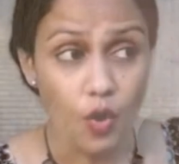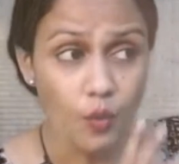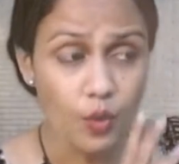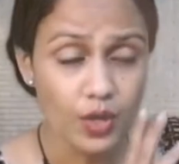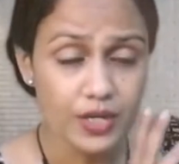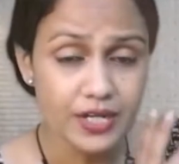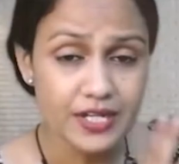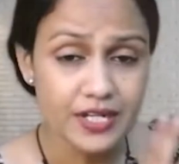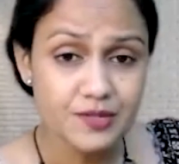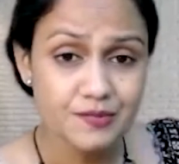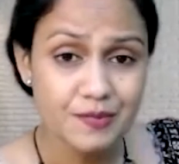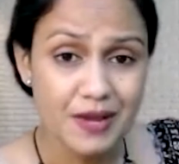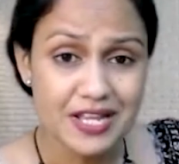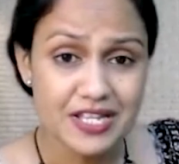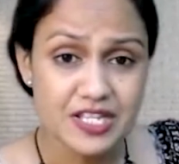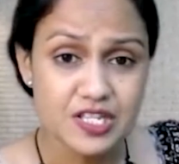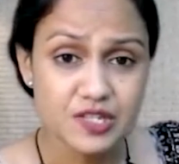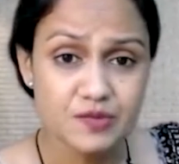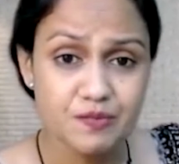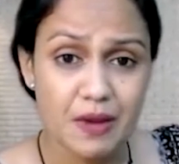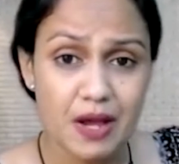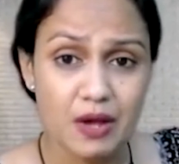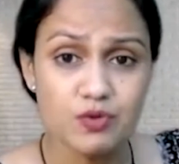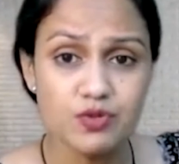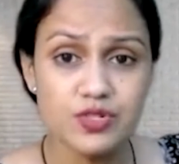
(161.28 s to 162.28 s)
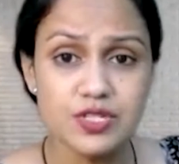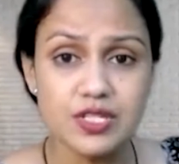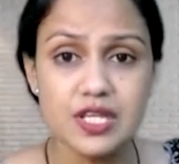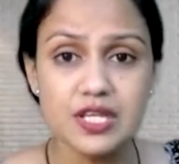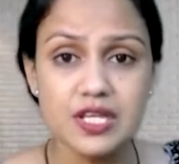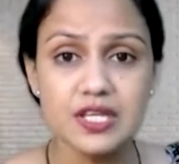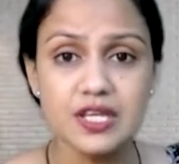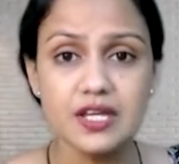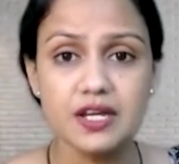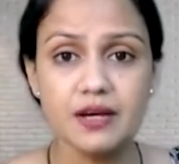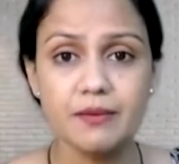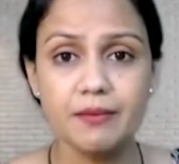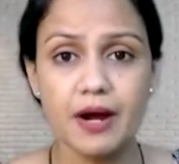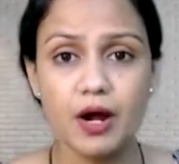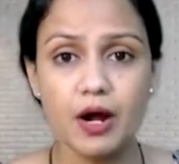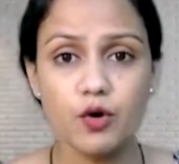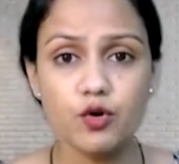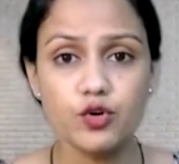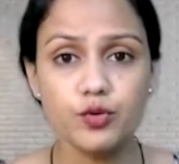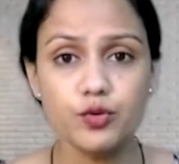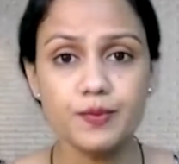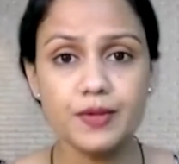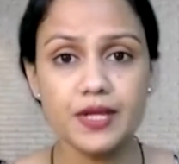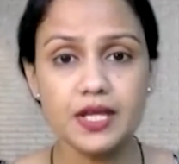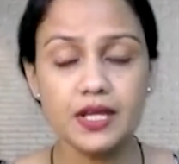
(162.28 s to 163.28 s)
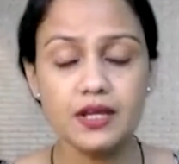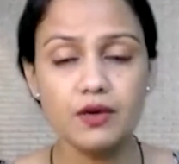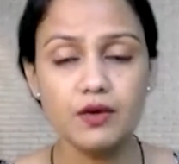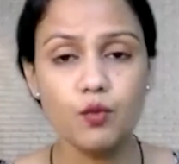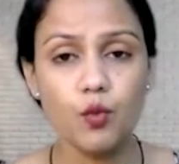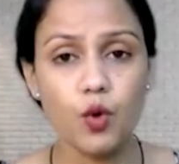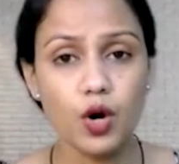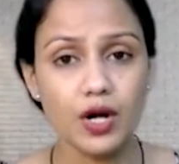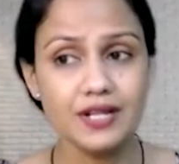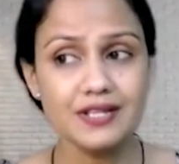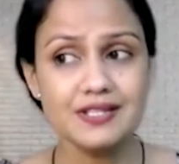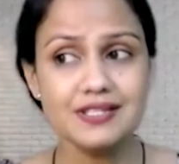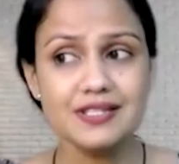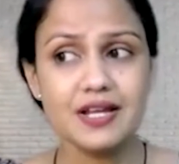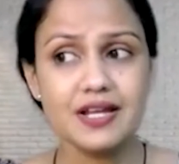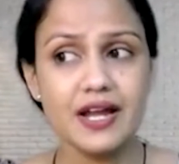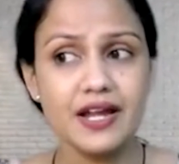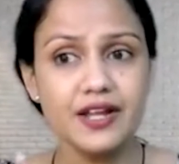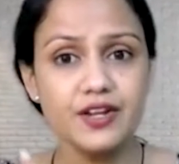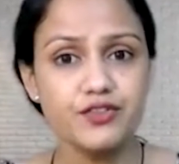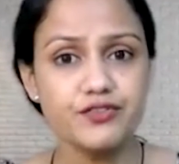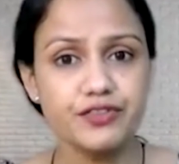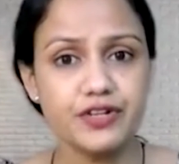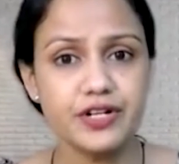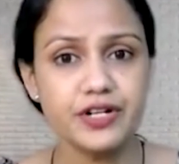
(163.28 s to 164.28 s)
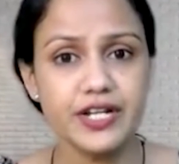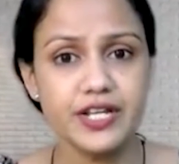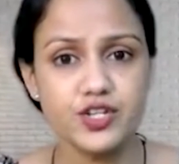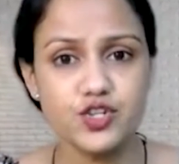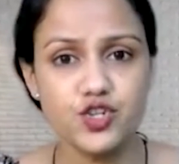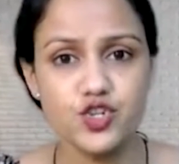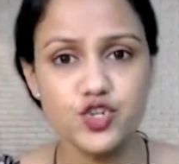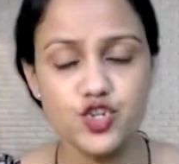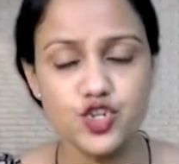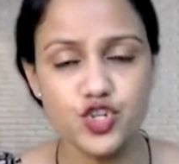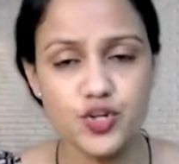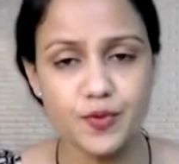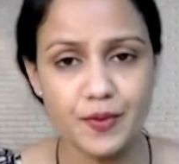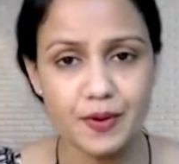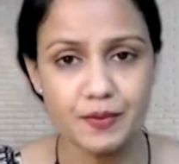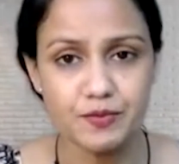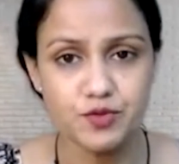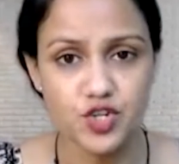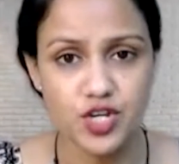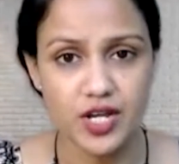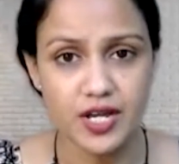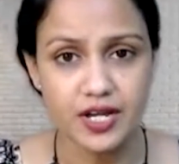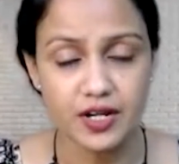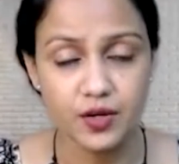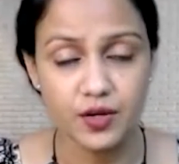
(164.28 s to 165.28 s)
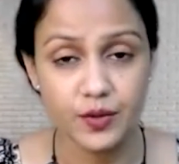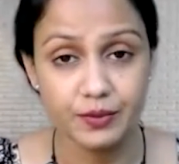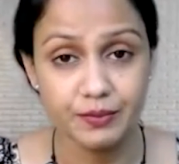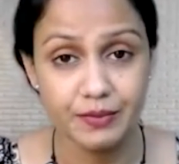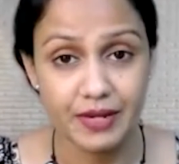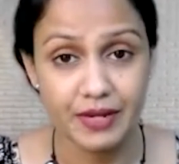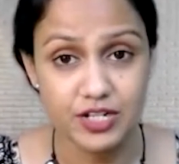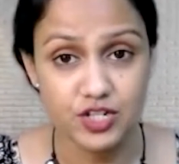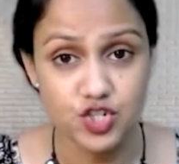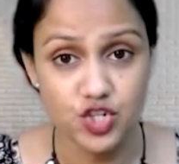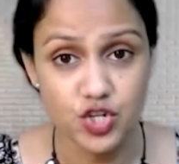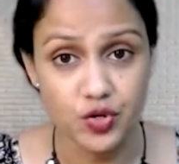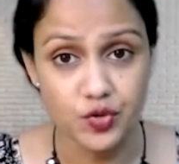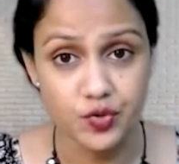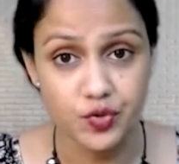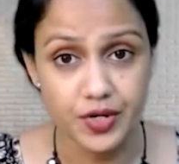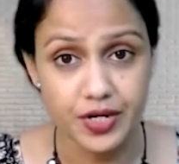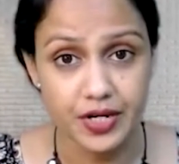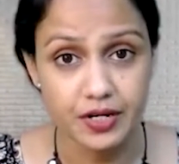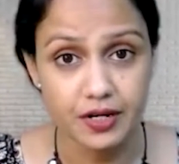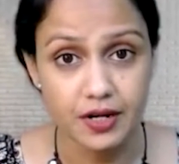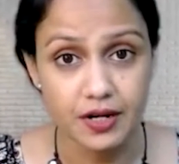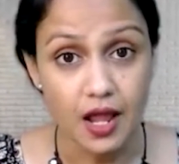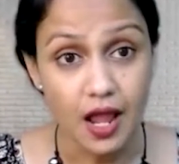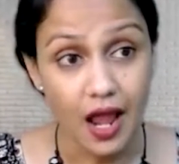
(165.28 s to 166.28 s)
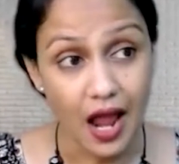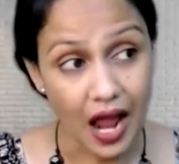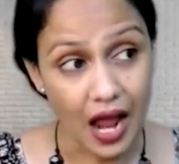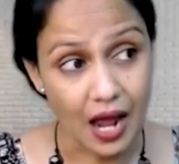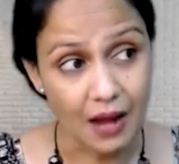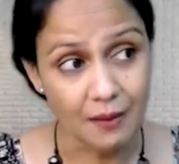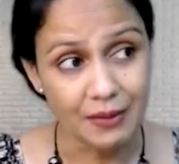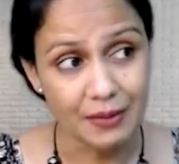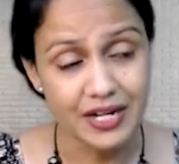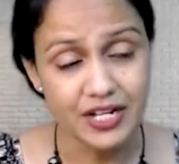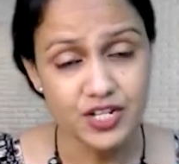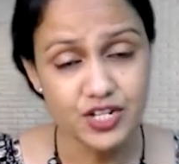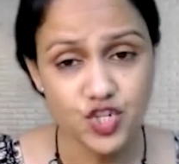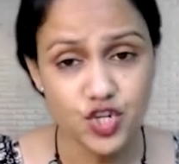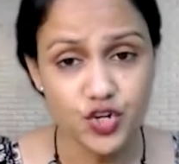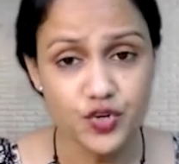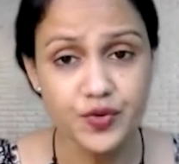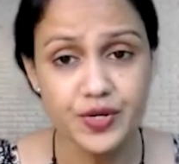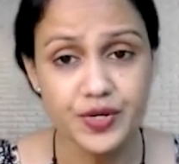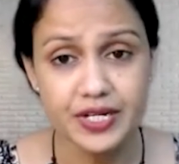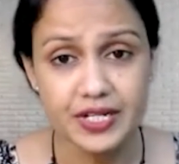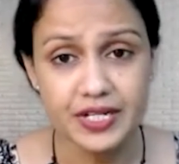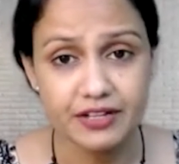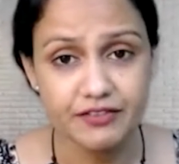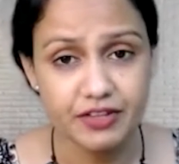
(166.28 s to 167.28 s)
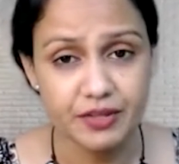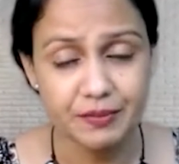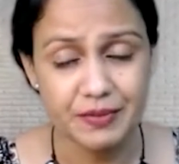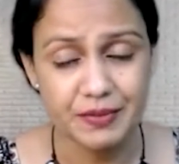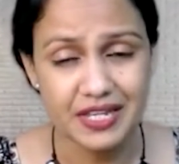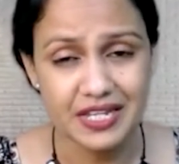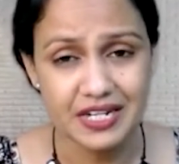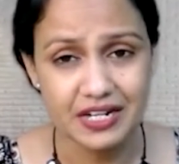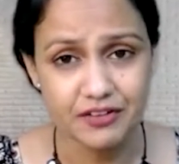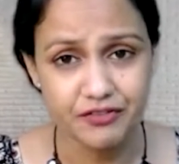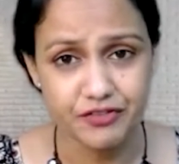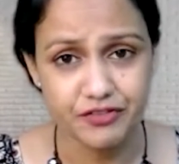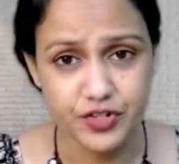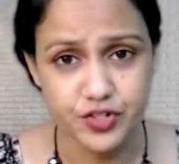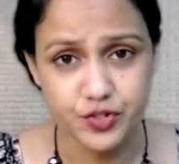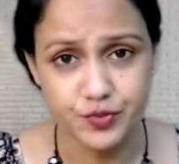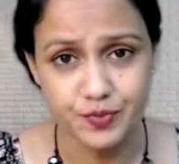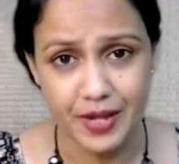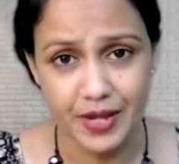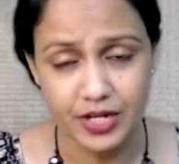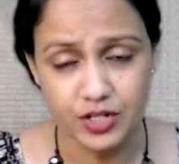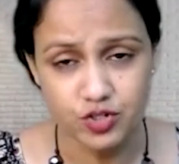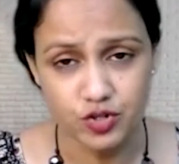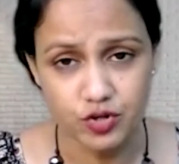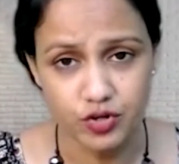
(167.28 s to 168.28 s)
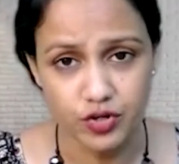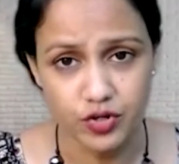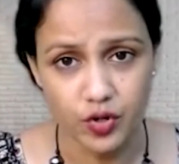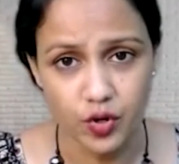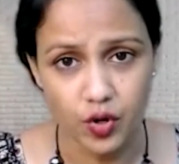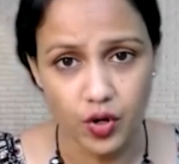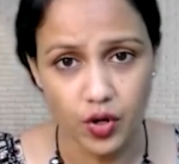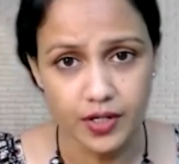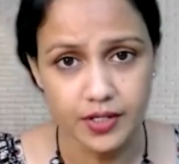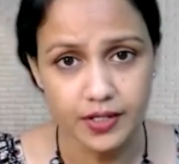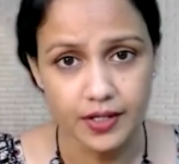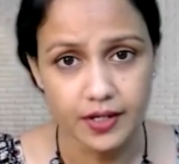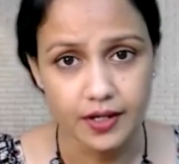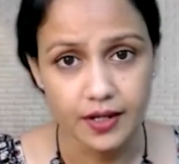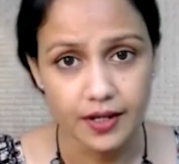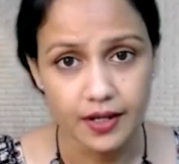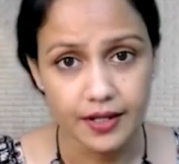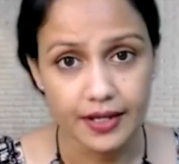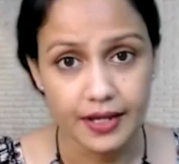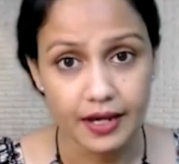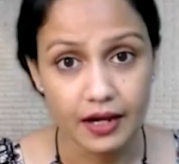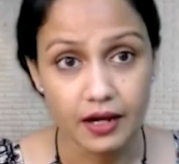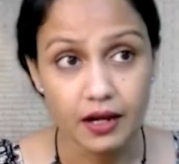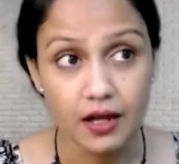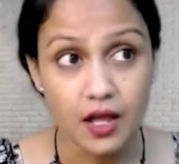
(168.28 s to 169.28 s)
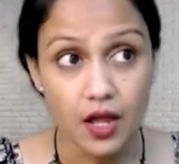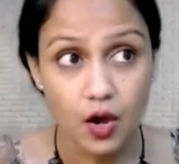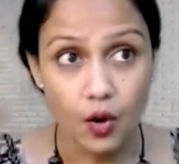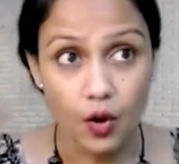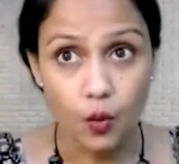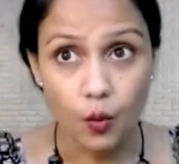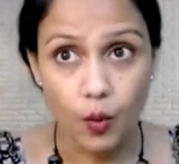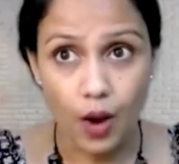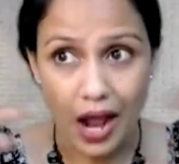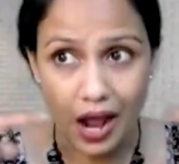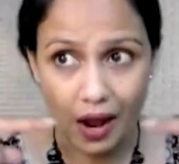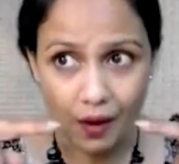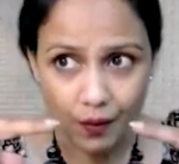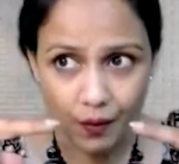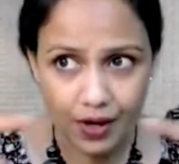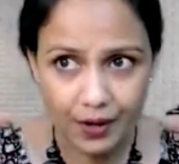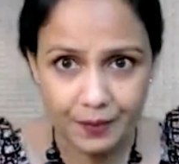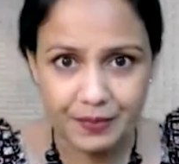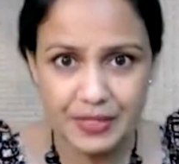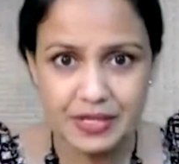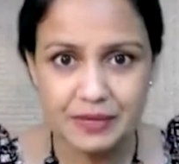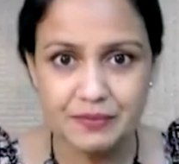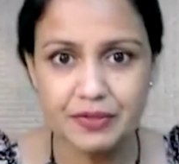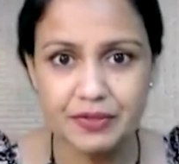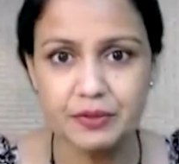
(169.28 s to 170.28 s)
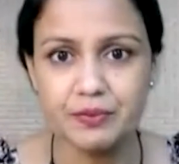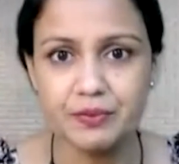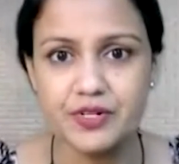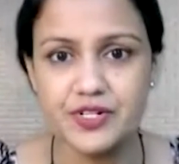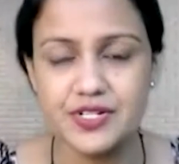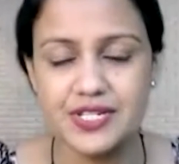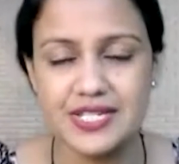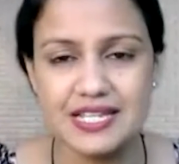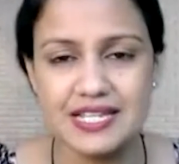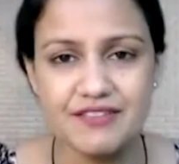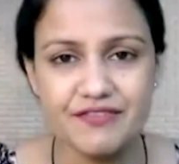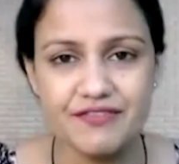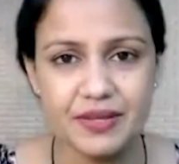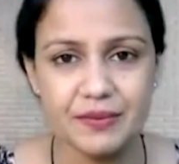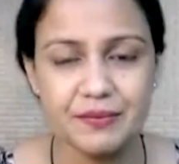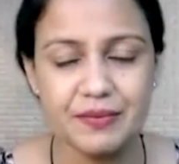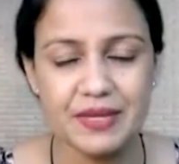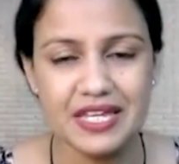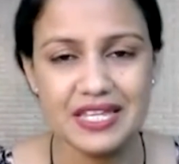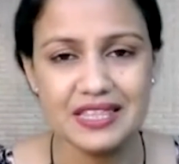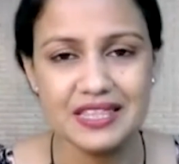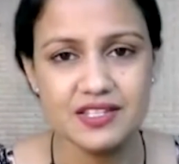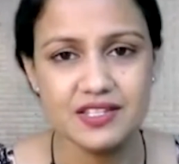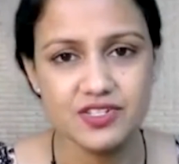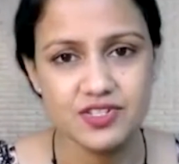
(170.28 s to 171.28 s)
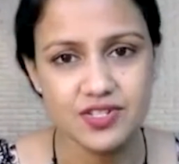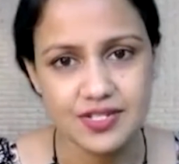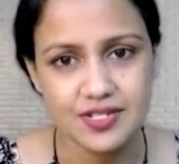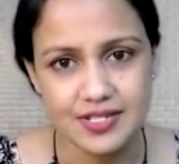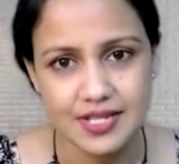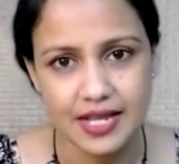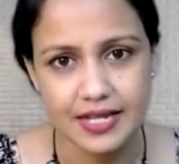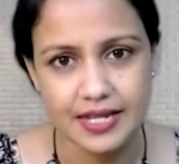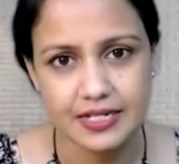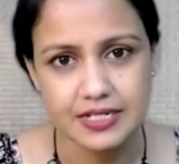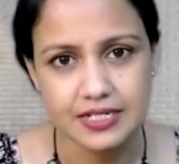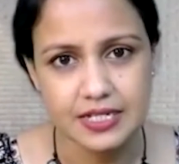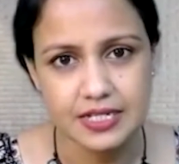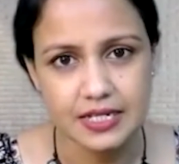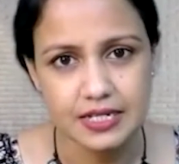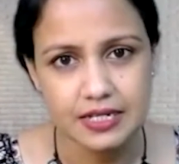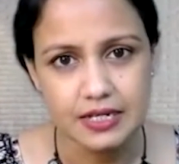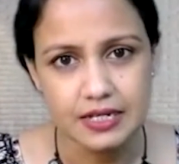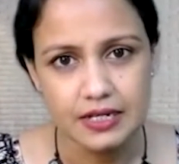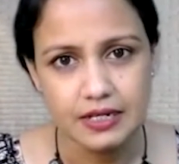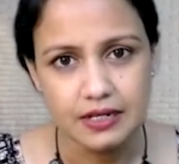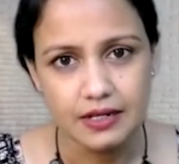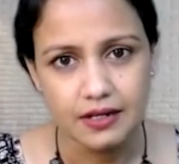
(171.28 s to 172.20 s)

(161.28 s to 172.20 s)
Or what is my spouse thinking about me? What is the kind of relationship I'm sharing with my children? Are my children giving me enough respect or not? Yeah, how are people perceiving me in the society?